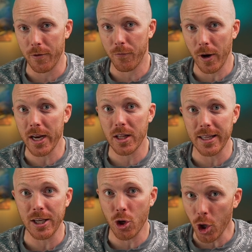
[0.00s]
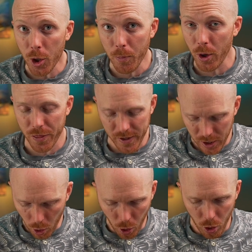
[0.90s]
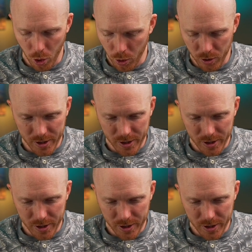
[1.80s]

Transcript: frankly could put the whole